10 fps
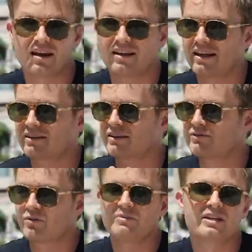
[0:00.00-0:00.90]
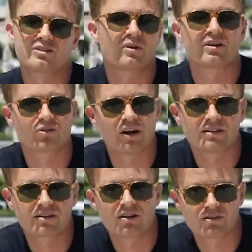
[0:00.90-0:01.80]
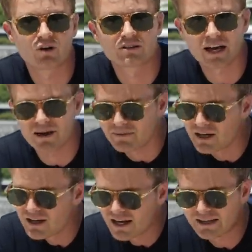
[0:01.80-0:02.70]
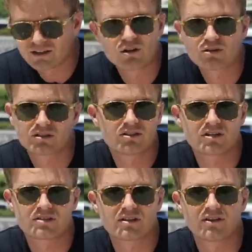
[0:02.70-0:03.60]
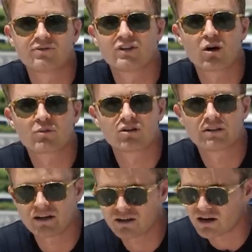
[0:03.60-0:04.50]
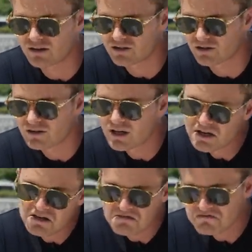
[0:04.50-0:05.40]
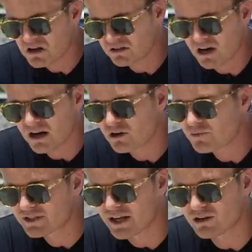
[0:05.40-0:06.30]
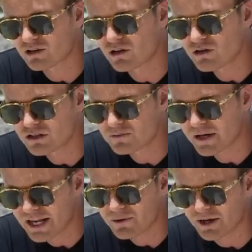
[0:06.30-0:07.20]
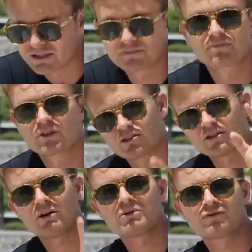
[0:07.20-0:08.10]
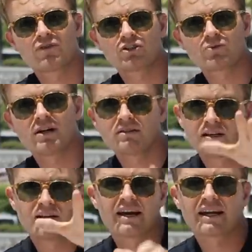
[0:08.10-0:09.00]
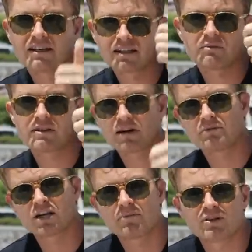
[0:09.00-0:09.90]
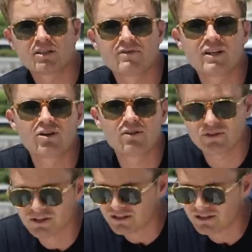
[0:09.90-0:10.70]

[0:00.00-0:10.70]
like for me, is one of the greatest cars of all time, and the looks are just phenomenal in that car. So not 100% on the looks, but anyways, so that was first one. Again, give me a thumbs up on this video if you